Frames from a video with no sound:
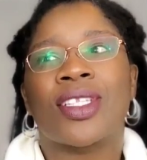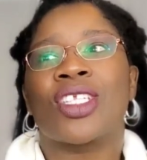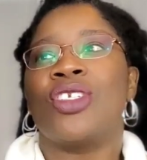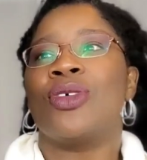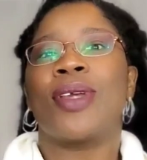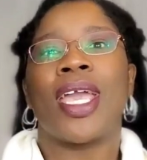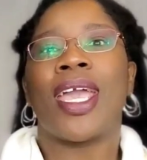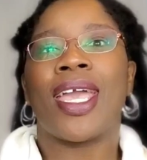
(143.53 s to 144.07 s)
You
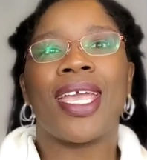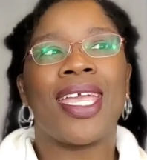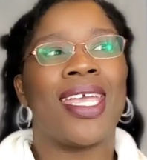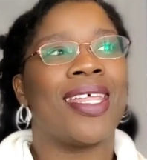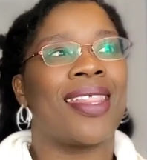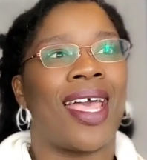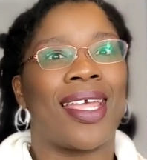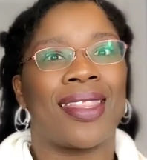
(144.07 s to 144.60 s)
can't
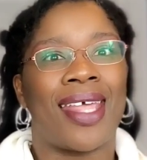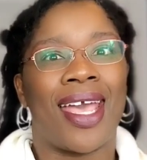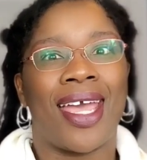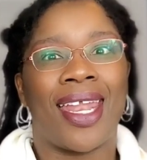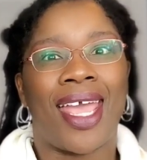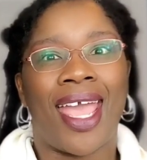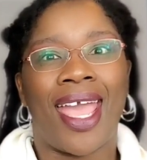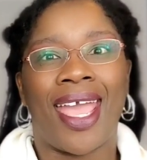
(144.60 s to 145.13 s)
eat like
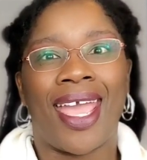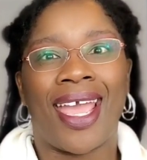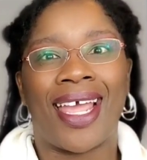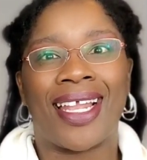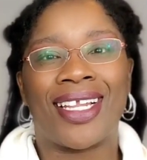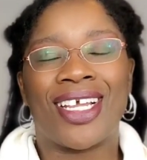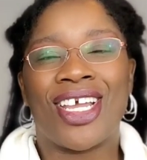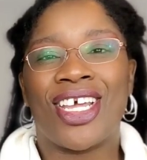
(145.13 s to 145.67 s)
that
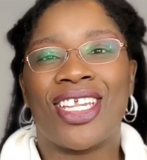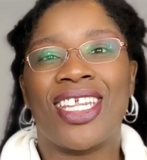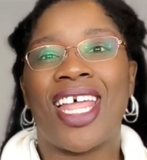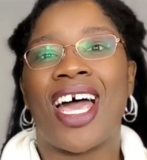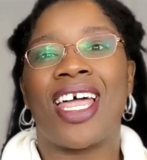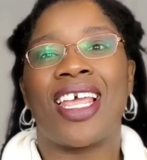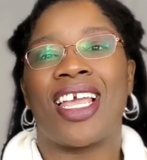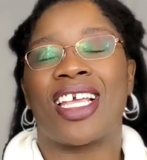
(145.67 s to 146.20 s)
and
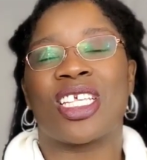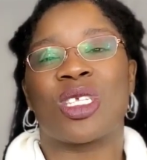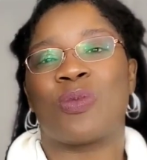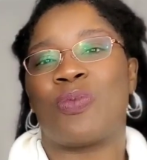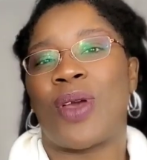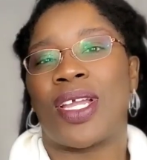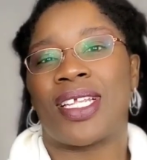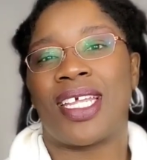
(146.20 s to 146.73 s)
not
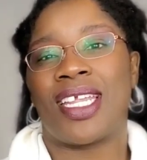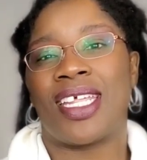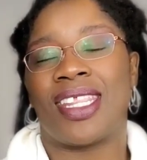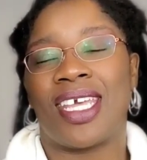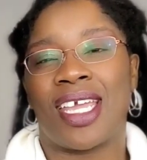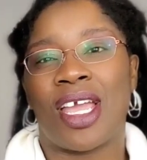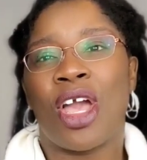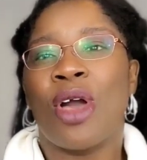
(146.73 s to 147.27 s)
expect
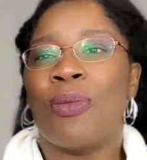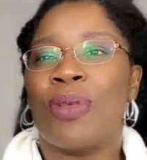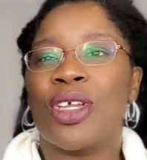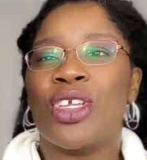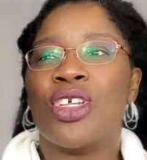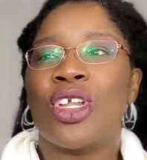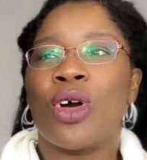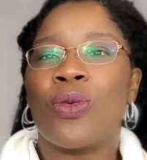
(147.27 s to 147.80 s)
anything. But
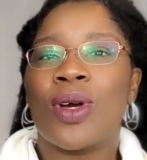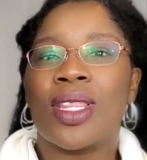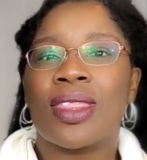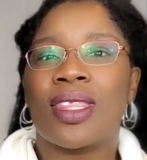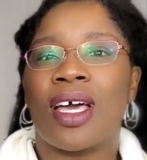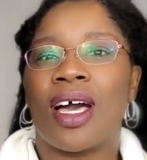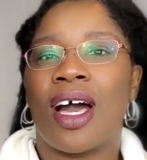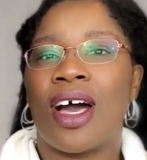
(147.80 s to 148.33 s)
you know what?
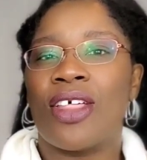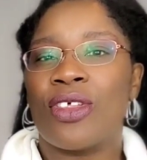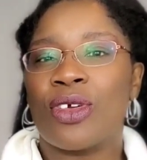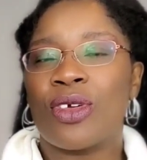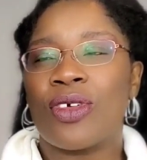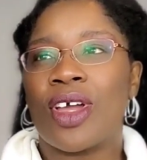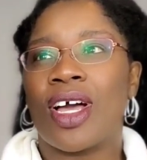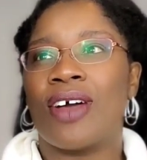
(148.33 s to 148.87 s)
The
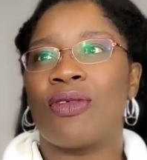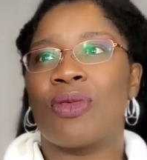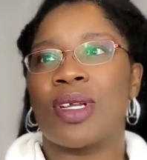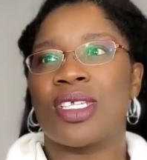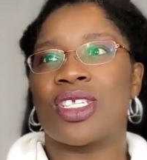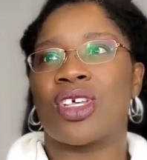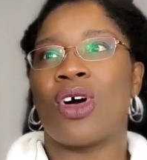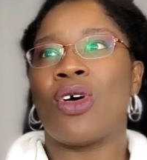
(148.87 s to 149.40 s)
other
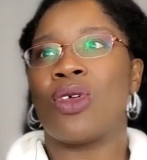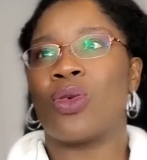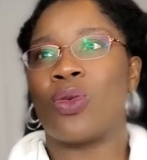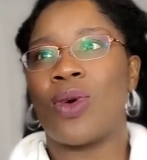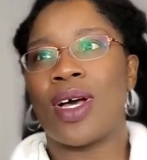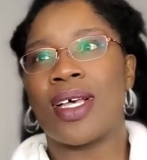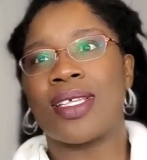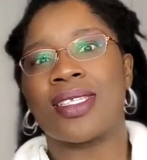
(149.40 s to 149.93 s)
result
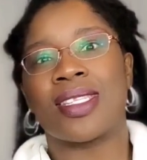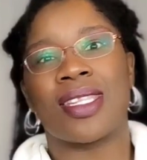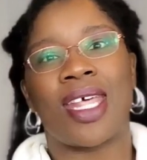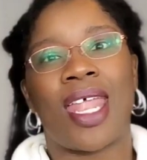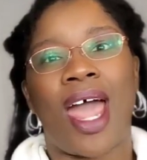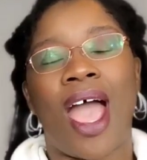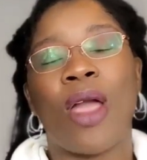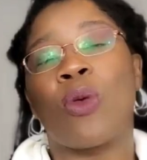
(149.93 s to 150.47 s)
was
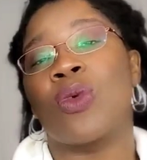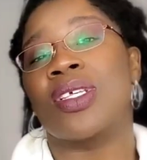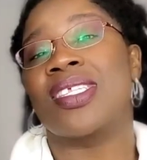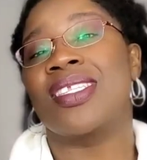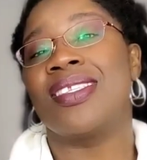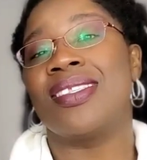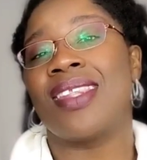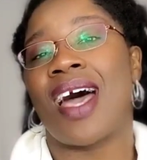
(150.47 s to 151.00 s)
that I was
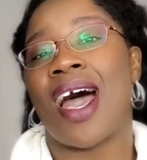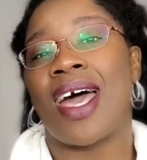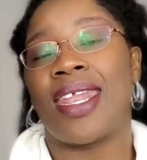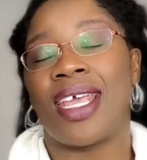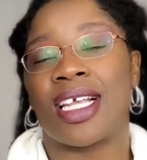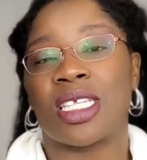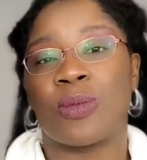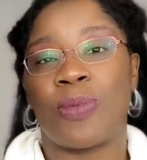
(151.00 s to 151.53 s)
not
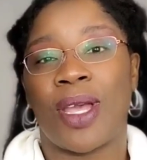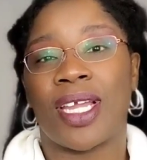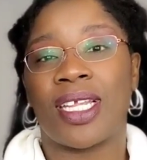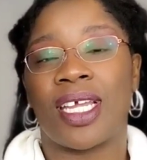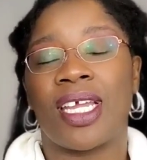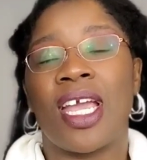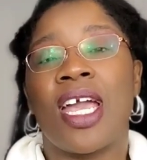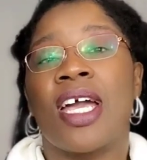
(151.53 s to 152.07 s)

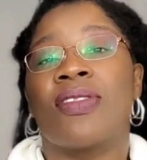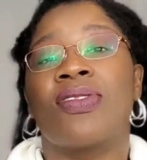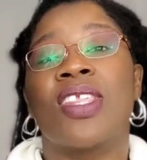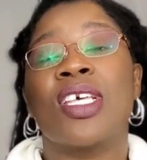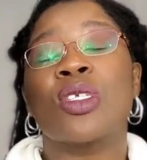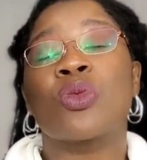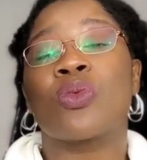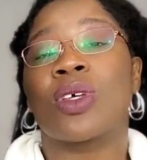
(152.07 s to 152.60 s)
expecting.
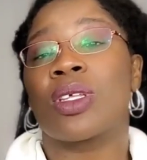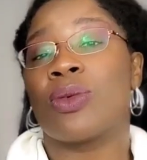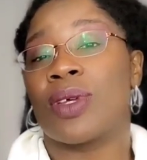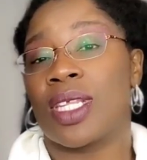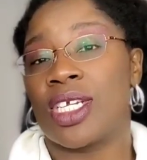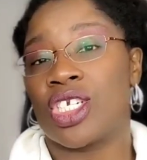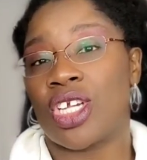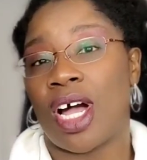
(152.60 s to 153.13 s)
This
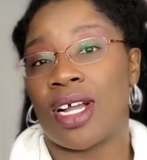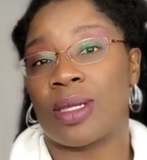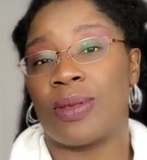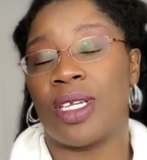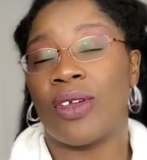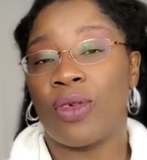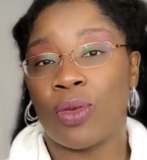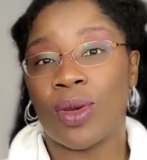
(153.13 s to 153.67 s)
really shocked
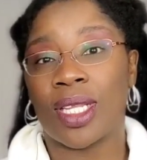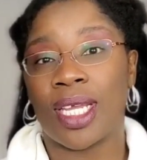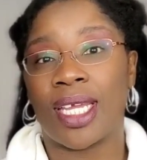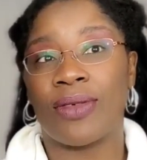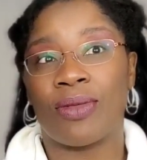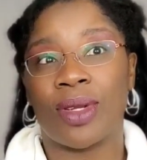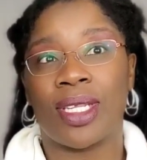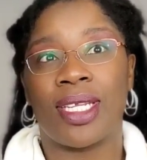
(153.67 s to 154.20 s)
me. Really,
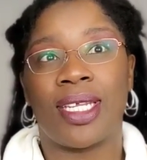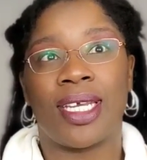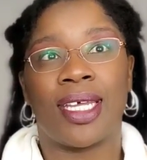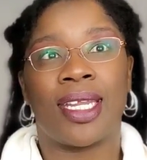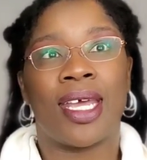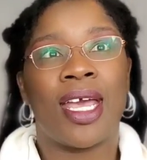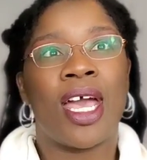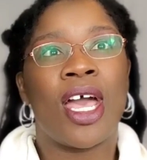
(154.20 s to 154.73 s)
it really did.